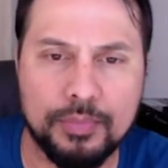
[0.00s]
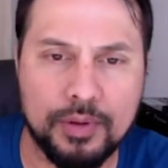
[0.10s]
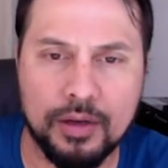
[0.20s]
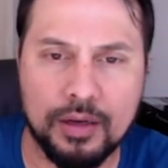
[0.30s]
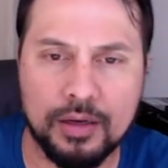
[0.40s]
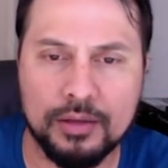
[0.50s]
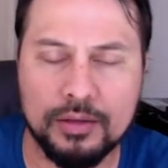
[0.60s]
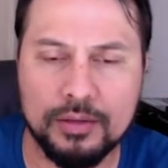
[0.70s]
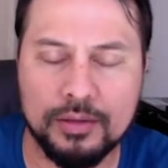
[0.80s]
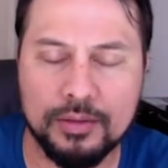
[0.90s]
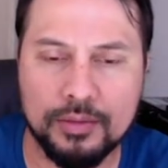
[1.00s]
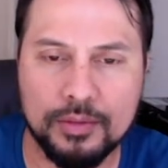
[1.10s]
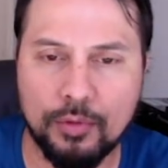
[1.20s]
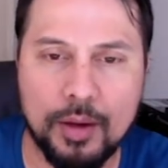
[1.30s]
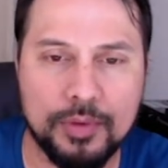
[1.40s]
Uh,
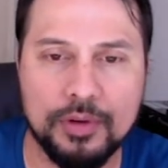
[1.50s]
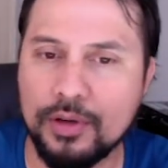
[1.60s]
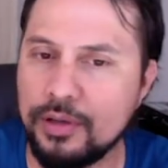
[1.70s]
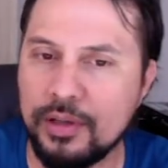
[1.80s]
Robinhood